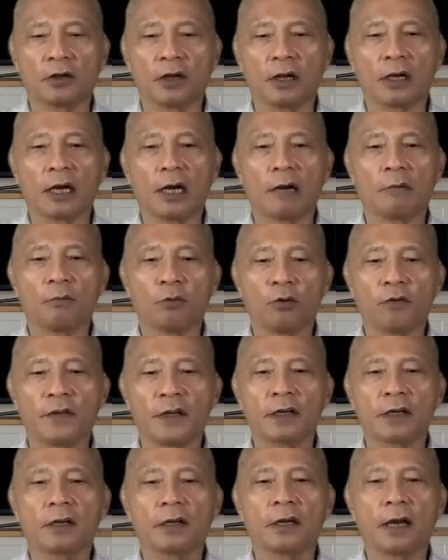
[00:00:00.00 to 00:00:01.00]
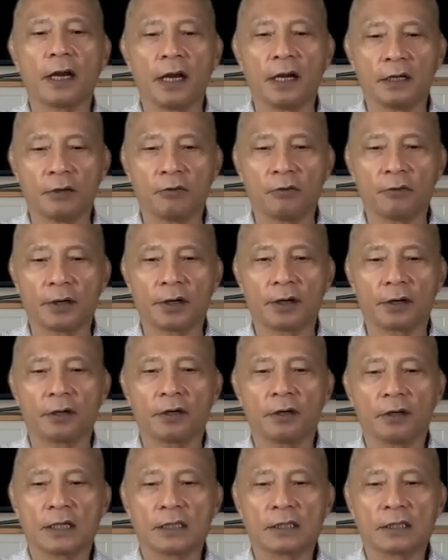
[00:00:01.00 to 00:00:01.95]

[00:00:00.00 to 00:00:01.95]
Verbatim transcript: They are not moving anywhere.